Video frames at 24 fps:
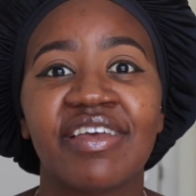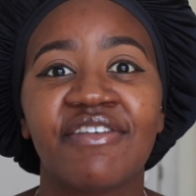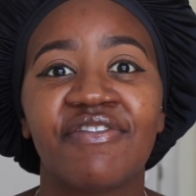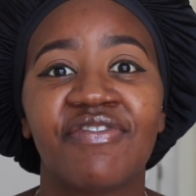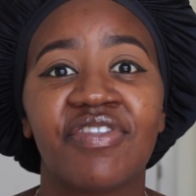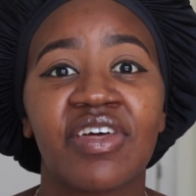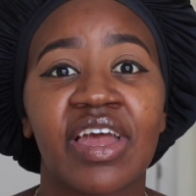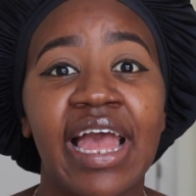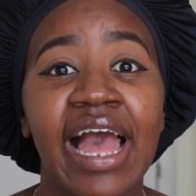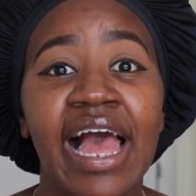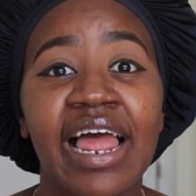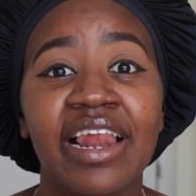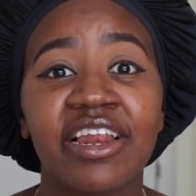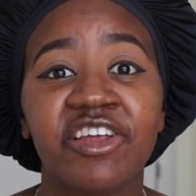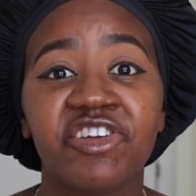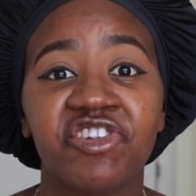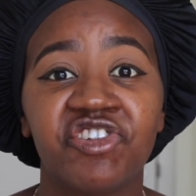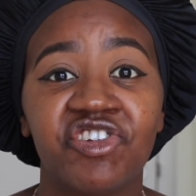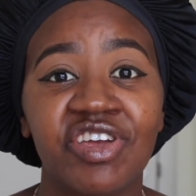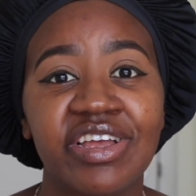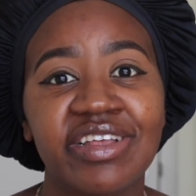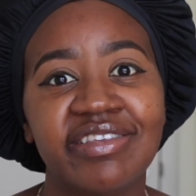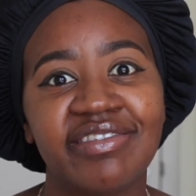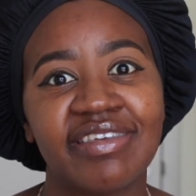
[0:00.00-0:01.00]
if the color
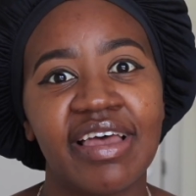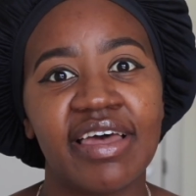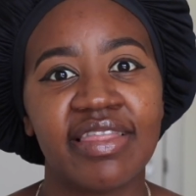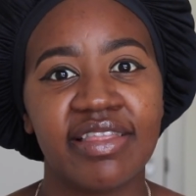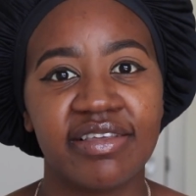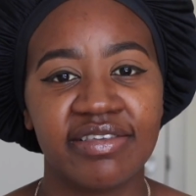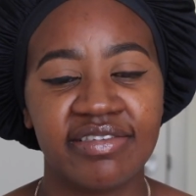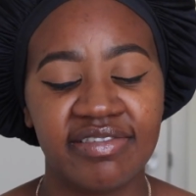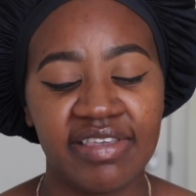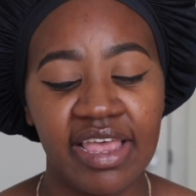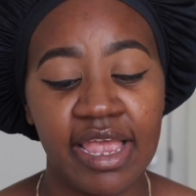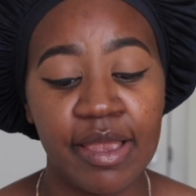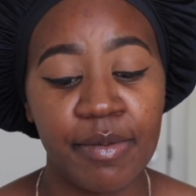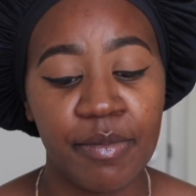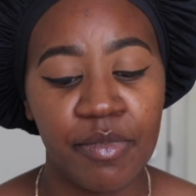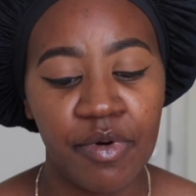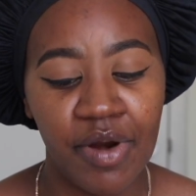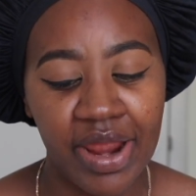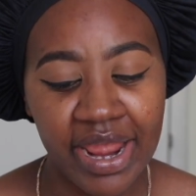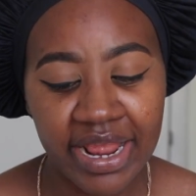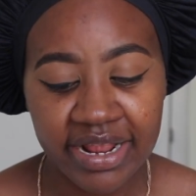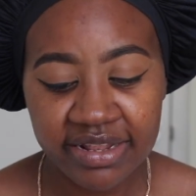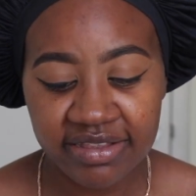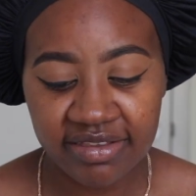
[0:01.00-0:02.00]
shades are the same,
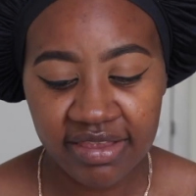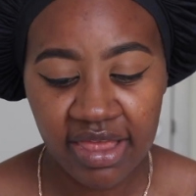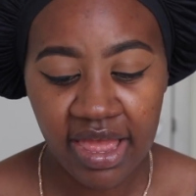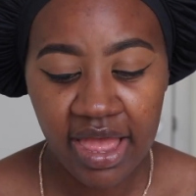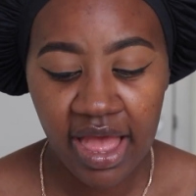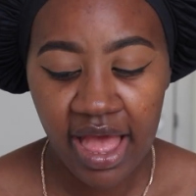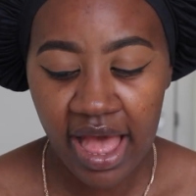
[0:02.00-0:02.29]
right?